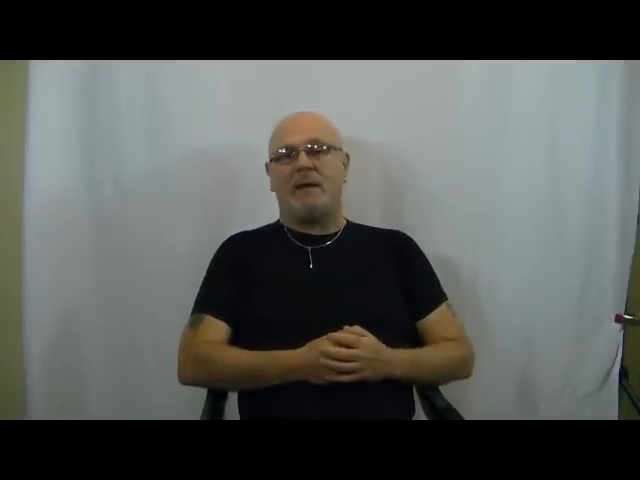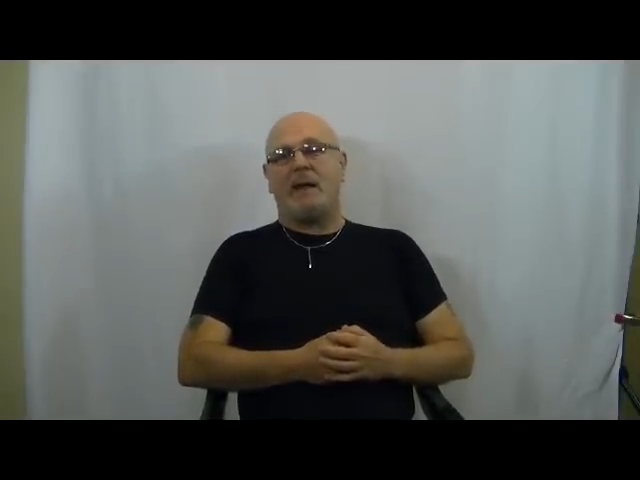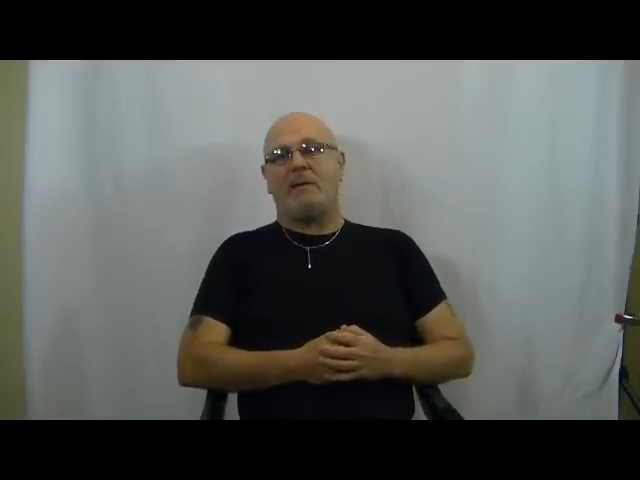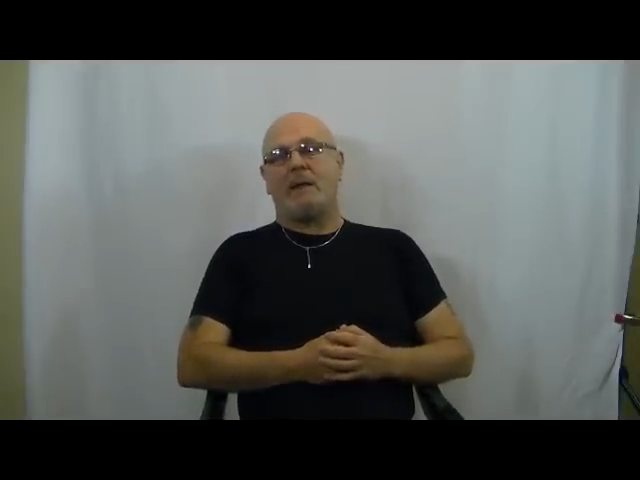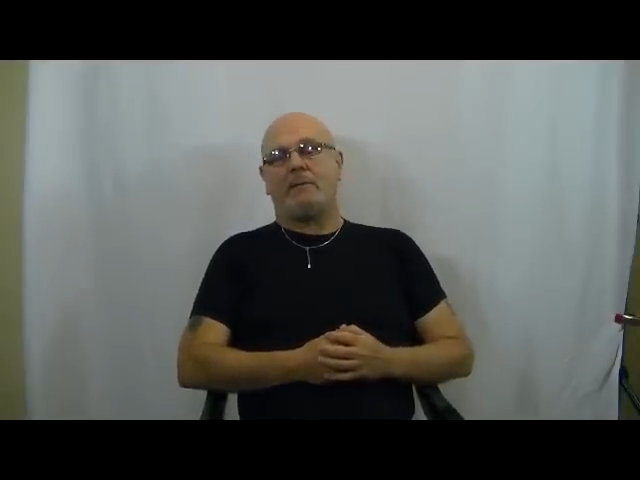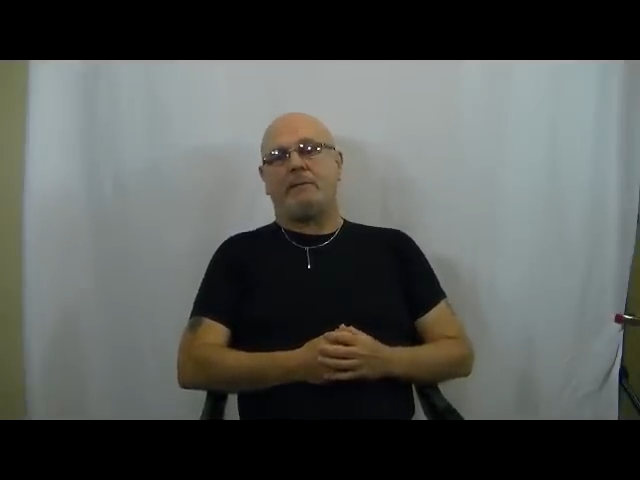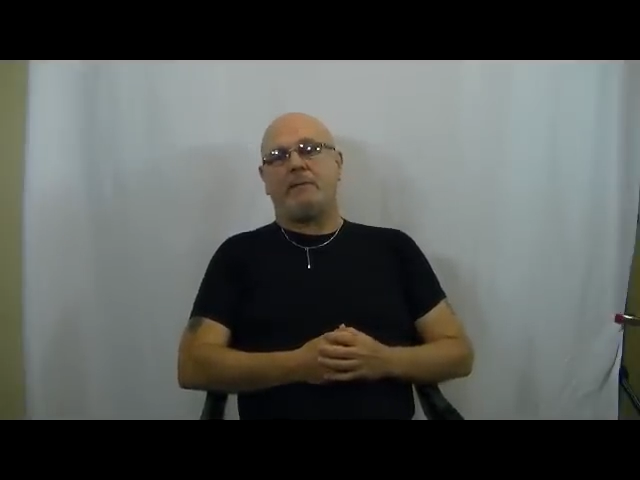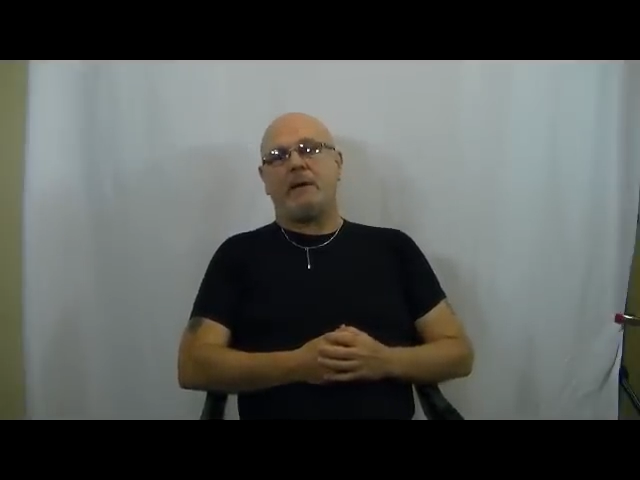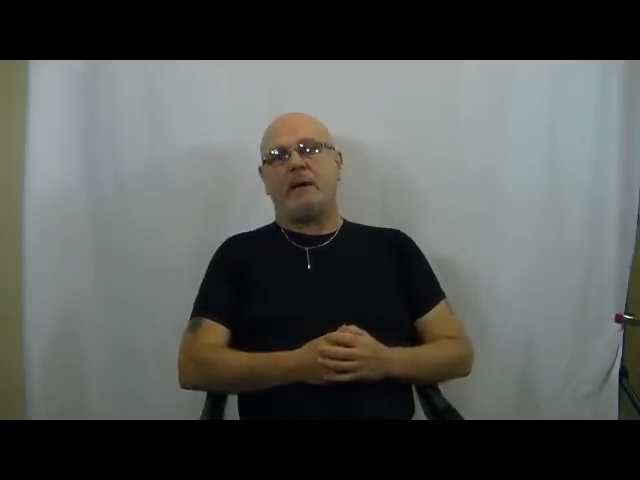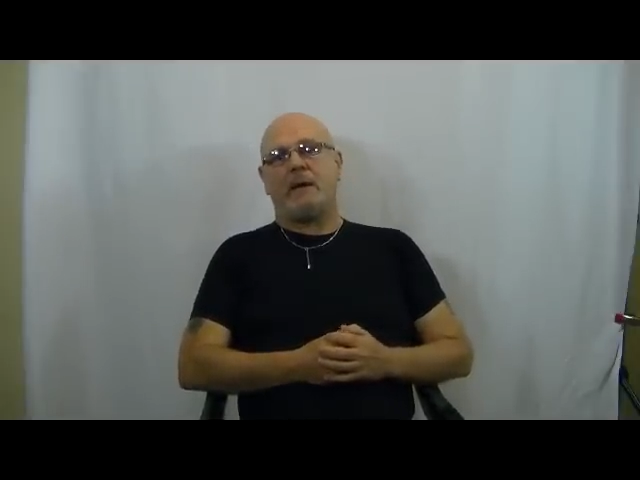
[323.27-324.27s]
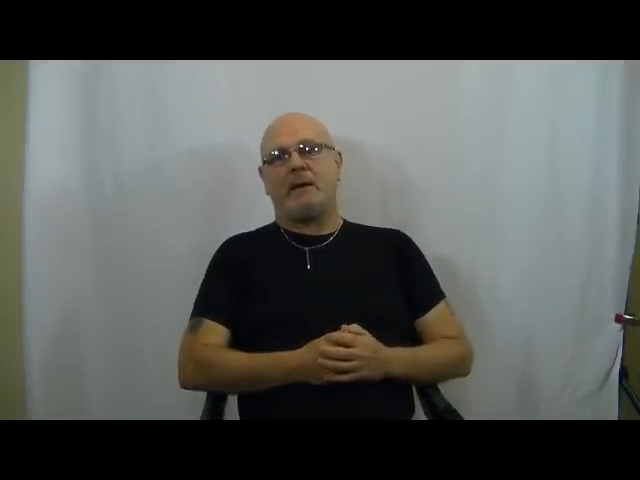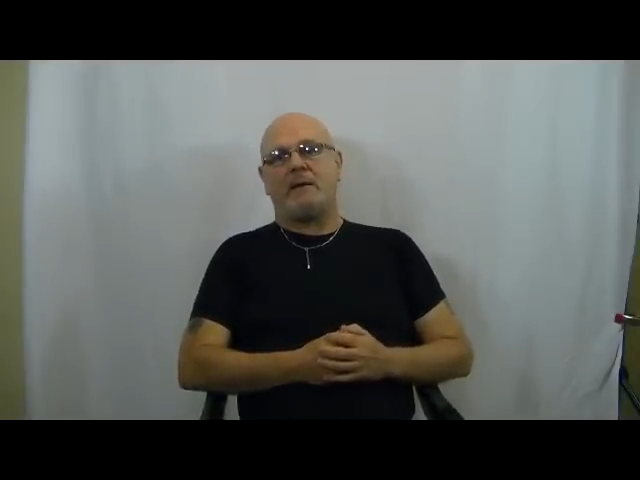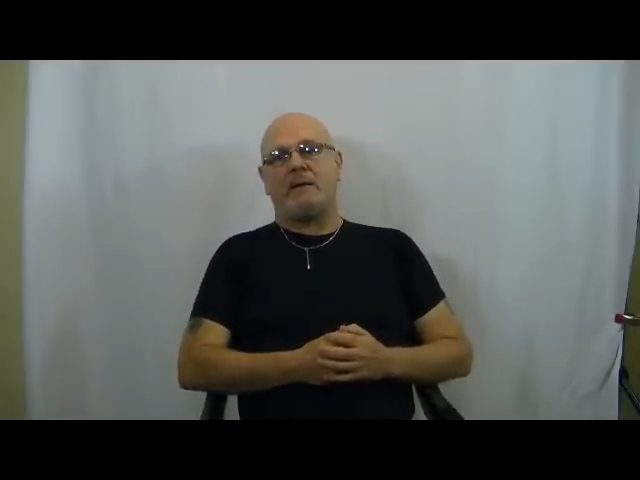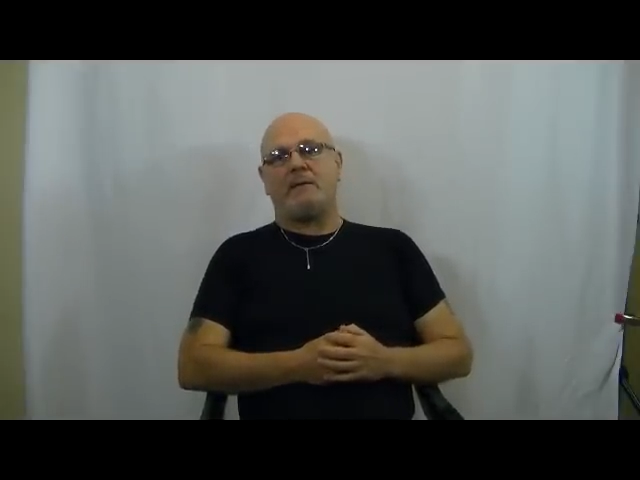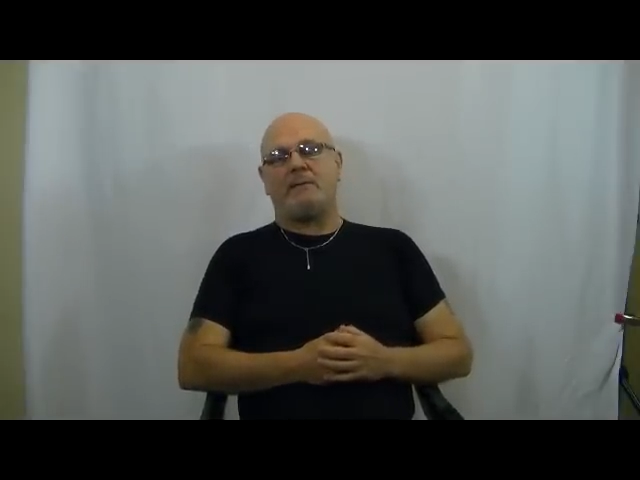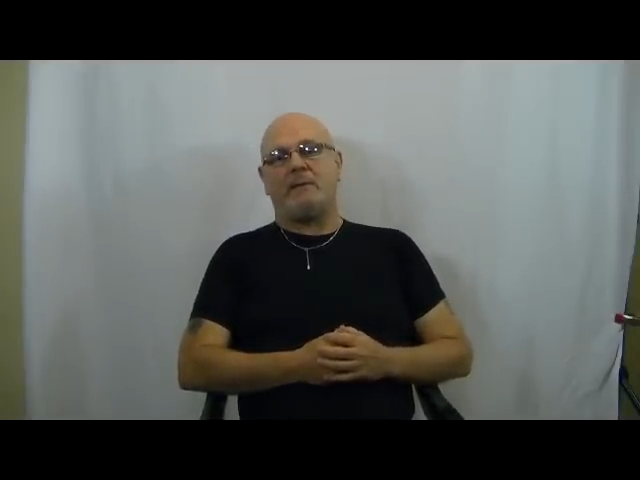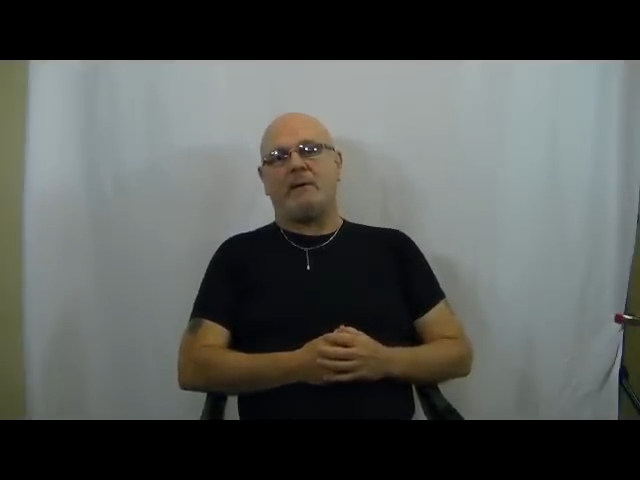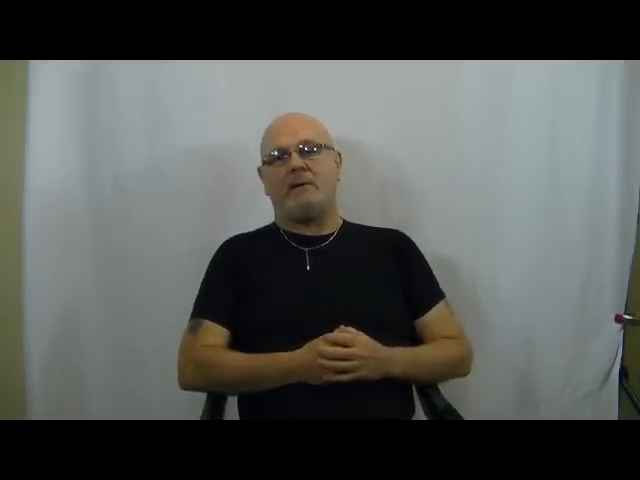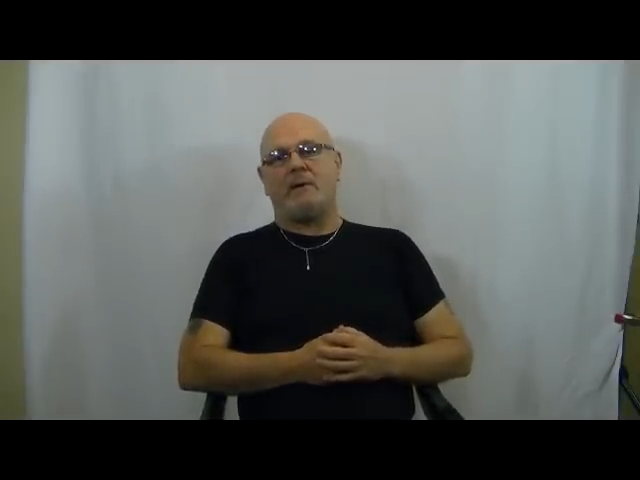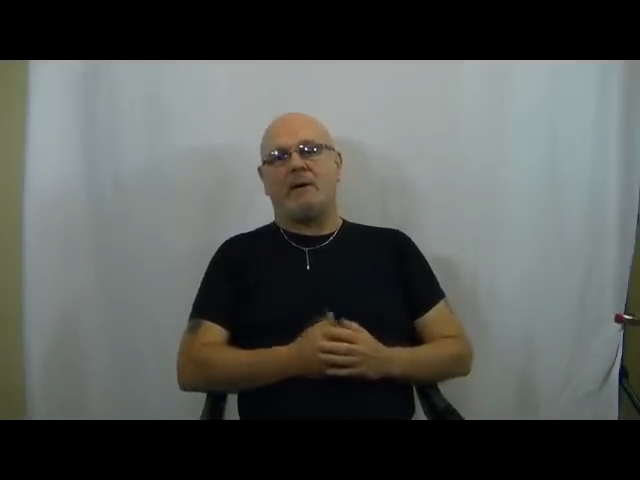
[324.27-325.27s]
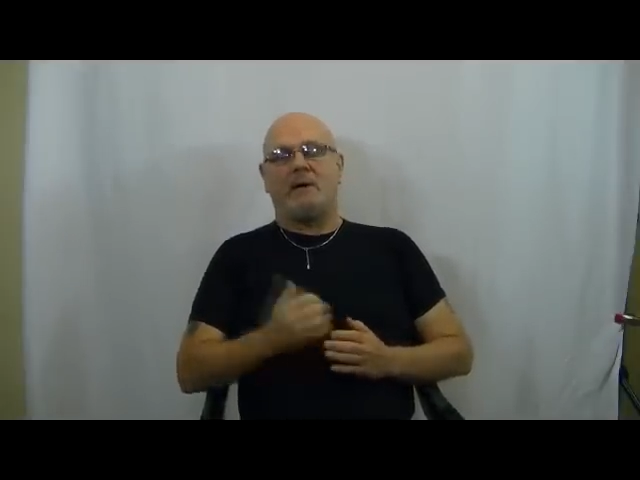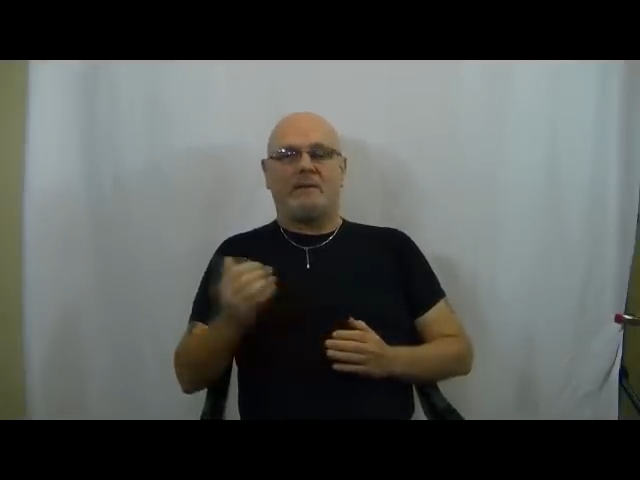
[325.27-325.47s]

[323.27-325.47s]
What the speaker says: Now that fear you feel